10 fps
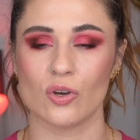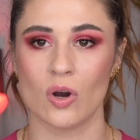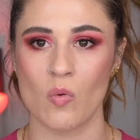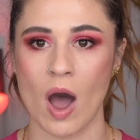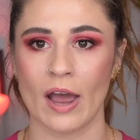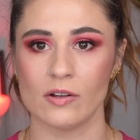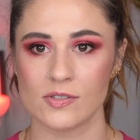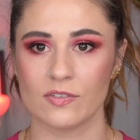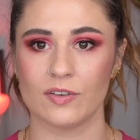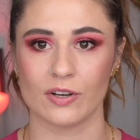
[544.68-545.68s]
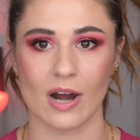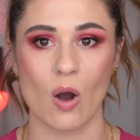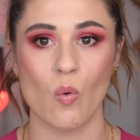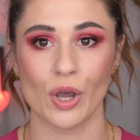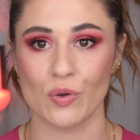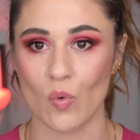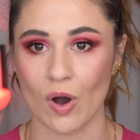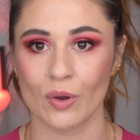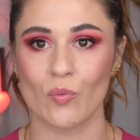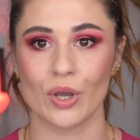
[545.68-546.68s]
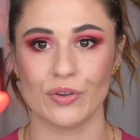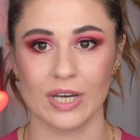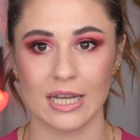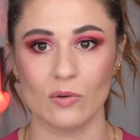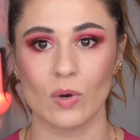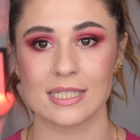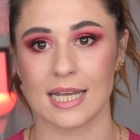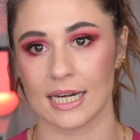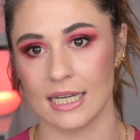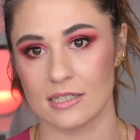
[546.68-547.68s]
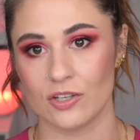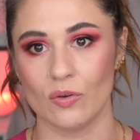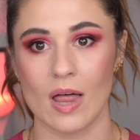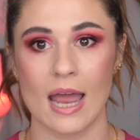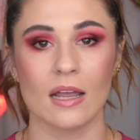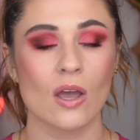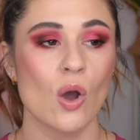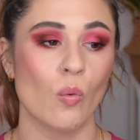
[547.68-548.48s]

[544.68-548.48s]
you a while to figure out what you want, what you need, what techniques you like,